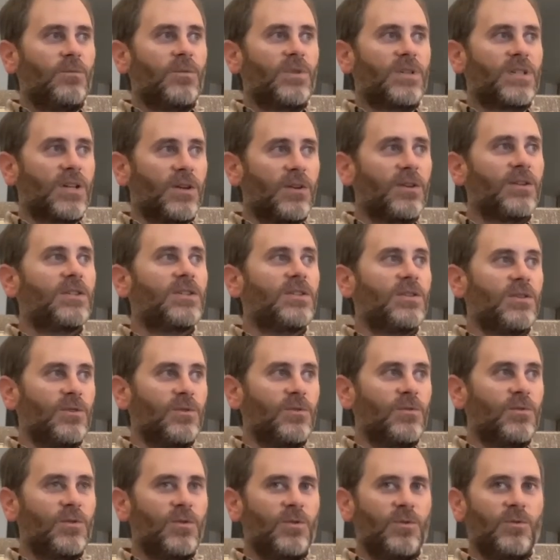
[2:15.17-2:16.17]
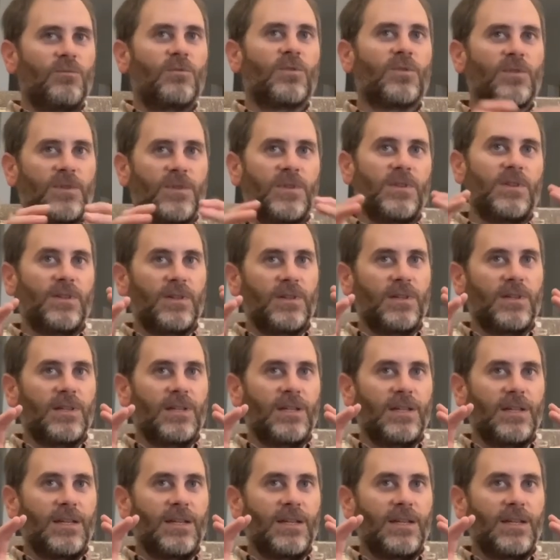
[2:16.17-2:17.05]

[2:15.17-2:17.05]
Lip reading: would turn to who were the